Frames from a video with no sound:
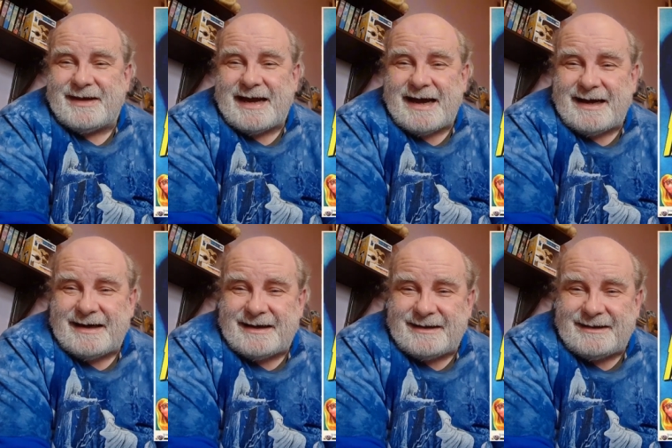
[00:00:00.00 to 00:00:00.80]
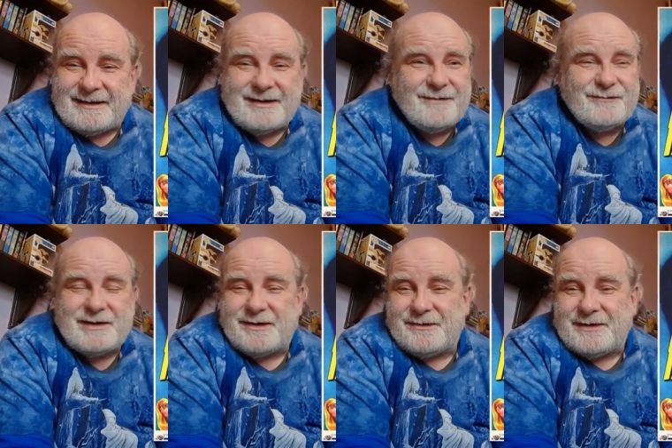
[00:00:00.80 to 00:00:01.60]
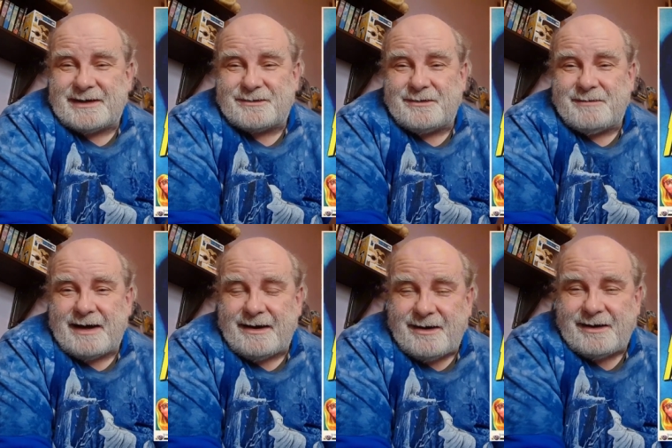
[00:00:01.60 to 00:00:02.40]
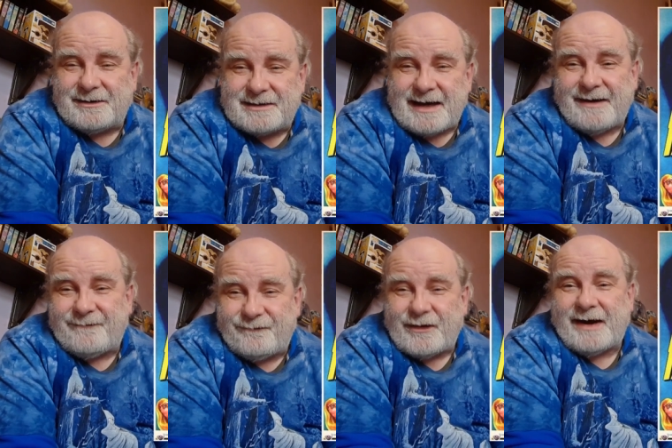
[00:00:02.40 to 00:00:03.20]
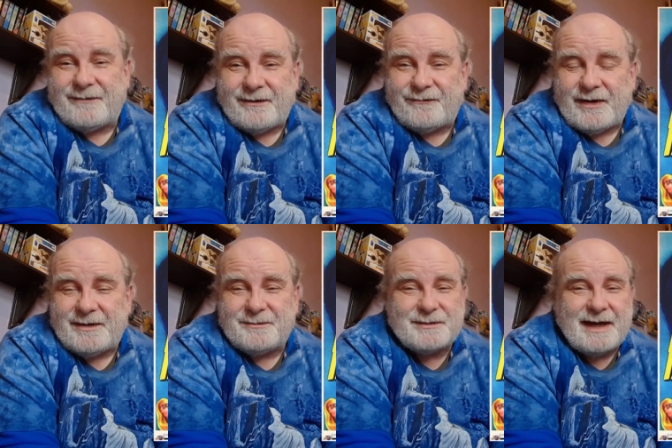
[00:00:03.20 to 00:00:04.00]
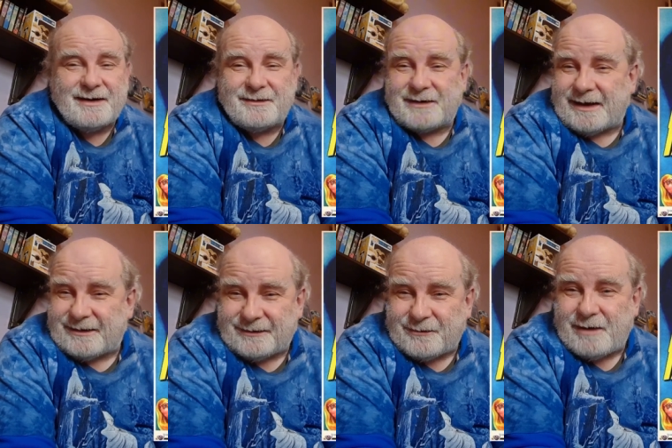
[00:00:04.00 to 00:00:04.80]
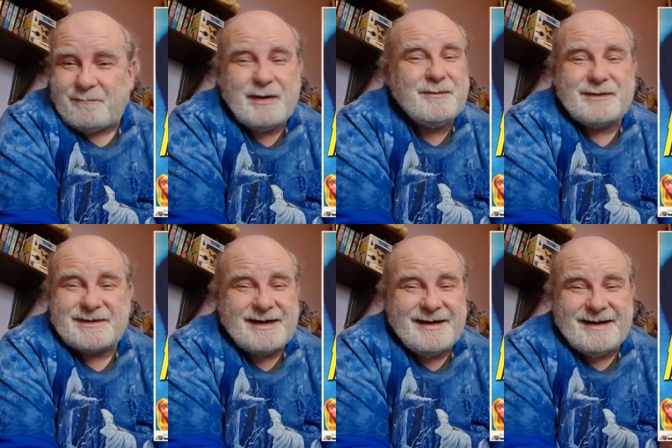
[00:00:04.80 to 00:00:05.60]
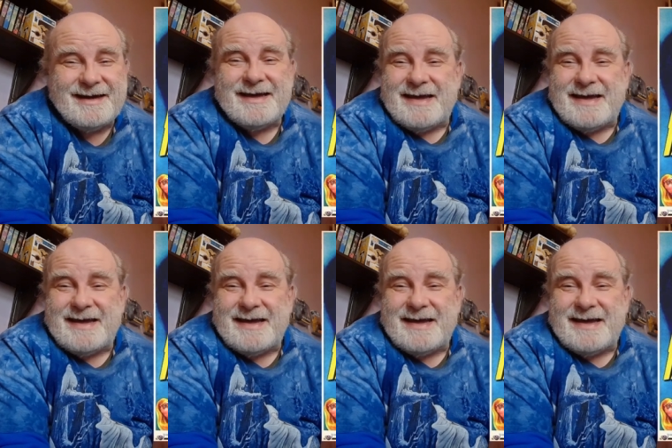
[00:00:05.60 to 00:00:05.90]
I love Dune. It's one of my all-time favourite films. I don't care what people say.